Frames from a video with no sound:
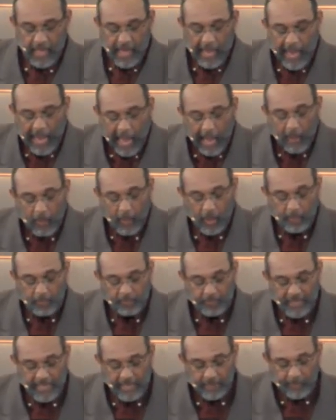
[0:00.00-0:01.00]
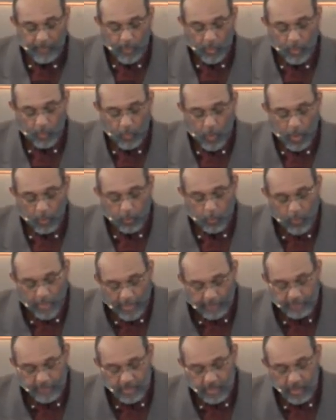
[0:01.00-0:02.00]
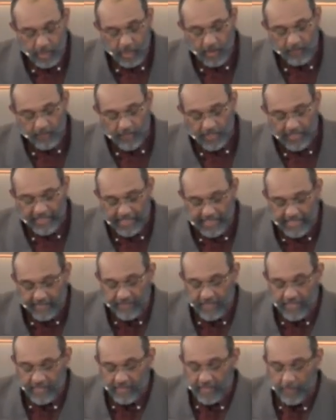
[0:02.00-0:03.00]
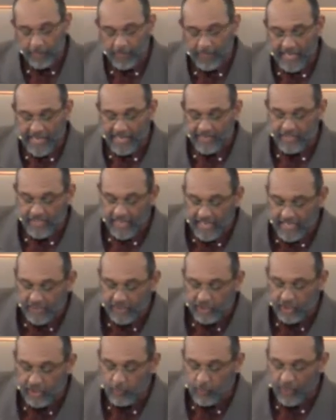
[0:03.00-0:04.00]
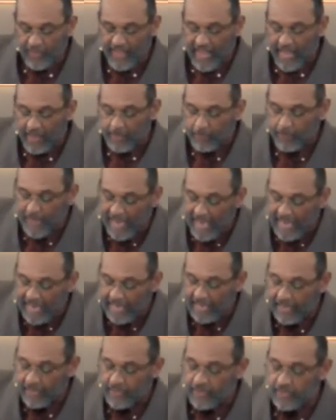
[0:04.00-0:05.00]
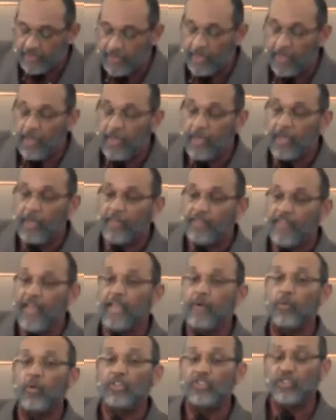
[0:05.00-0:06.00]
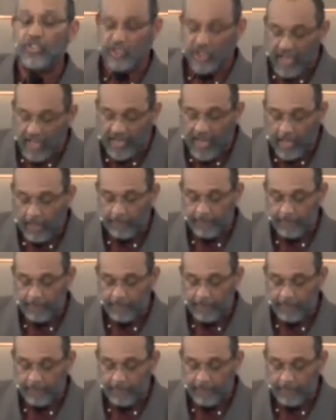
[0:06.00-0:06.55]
Our people were whipped for leaving their plantation without a pass. They were shut up